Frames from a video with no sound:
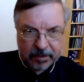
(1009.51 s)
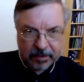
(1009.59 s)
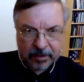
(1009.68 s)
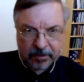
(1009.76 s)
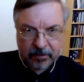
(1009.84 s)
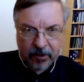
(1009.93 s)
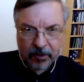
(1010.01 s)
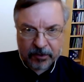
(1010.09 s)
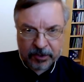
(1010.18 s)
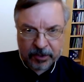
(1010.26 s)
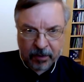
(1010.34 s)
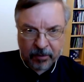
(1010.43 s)
The
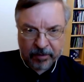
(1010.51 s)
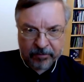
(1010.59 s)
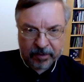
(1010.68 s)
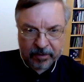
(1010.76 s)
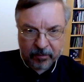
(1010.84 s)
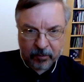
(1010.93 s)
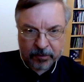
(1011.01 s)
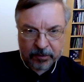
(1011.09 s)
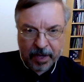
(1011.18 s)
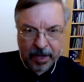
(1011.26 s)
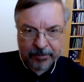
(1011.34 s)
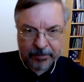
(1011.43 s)
histology, however,
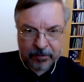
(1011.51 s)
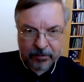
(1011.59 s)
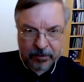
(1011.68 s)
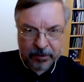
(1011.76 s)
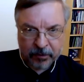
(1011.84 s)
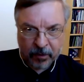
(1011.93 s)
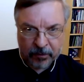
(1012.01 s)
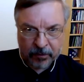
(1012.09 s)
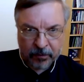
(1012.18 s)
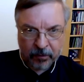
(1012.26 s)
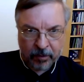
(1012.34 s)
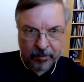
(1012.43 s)
was absolutely
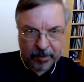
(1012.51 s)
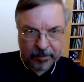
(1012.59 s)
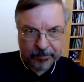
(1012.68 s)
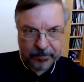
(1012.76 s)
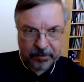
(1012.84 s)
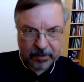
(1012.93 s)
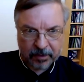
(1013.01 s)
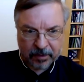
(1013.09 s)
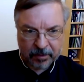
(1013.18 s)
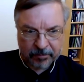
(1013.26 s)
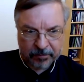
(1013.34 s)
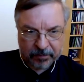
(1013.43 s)
not normal.
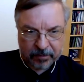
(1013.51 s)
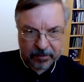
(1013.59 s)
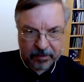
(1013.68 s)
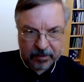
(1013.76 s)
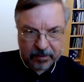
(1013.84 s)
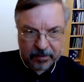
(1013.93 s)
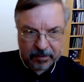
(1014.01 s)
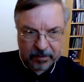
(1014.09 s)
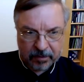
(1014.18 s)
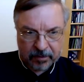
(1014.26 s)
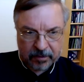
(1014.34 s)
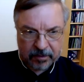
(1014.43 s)

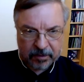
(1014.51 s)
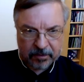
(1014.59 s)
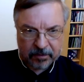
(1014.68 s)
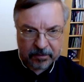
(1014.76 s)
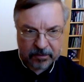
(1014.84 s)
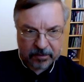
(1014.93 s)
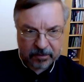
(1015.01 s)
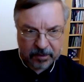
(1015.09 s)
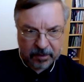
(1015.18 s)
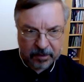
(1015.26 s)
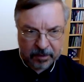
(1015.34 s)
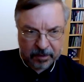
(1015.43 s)
This is
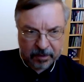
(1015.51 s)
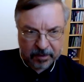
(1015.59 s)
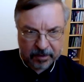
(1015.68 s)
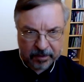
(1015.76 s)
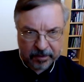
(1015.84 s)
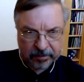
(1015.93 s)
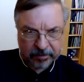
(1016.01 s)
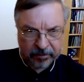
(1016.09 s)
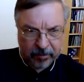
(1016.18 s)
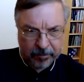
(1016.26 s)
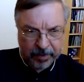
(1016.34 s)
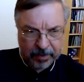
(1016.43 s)
here a
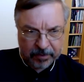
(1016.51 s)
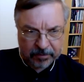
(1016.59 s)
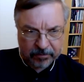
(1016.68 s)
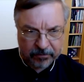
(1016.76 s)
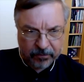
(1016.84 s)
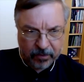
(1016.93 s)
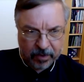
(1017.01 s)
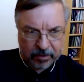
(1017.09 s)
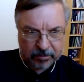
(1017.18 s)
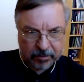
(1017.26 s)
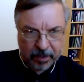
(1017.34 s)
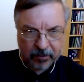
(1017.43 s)
comparison,
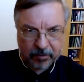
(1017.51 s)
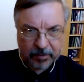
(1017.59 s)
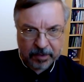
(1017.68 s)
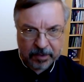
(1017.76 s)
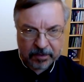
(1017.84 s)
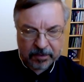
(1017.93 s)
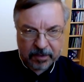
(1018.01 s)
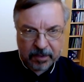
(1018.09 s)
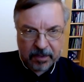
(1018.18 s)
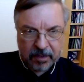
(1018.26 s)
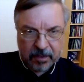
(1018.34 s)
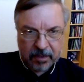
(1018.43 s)
400 micrometers.
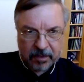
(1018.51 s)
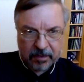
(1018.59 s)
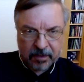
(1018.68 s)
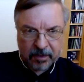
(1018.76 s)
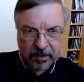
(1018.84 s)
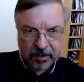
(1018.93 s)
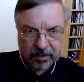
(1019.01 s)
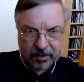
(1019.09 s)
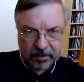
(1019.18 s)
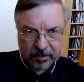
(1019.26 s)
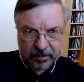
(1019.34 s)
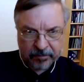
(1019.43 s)
Then
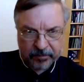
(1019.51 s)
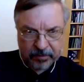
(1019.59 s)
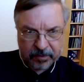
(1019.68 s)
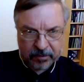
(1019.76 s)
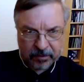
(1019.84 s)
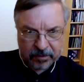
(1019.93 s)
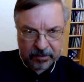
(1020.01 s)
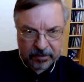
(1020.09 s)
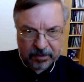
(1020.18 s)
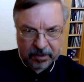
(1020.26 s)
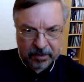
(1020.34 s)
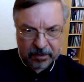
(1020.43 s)
you can
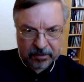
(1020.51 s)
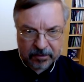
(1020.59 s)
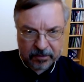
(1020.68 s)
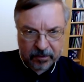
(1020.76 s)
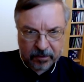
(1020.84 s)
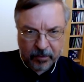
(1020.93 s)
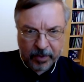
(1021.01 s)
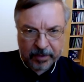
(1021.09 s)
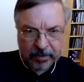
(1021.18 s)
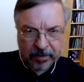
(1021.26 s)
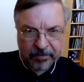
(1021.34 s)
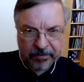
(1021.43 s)
see there's
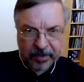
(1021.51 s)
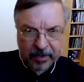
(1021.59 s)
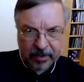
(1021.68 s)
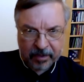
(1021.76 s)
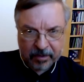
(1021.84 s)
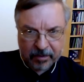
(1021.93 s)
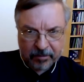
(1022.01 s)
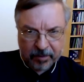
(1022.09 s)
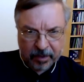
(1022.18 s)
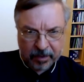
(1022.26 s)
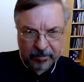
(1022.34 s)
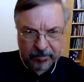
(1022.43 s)
quite a thick
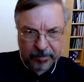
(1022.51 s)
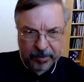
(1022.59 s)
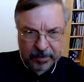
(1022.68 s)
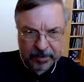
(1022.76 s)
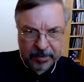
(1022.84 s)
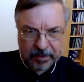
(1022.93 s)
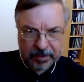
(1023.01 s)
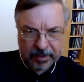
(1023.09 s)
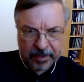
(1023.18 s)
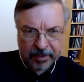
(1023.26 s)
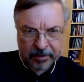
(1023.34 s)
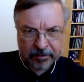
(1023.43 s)
peritoneal
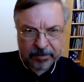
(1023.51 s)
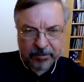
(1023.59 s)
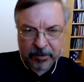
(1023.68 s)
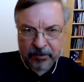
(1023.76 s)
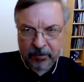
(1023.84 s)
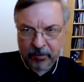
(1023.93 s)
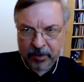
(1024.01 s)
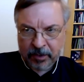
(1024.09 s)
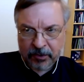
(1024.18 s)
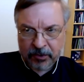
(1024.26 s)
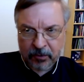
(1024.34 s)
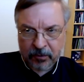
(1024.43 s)
layer, similar to what I
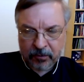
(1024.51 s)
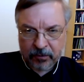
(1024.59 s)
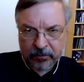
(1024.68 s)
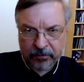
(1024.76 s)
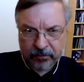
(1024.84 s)
showed you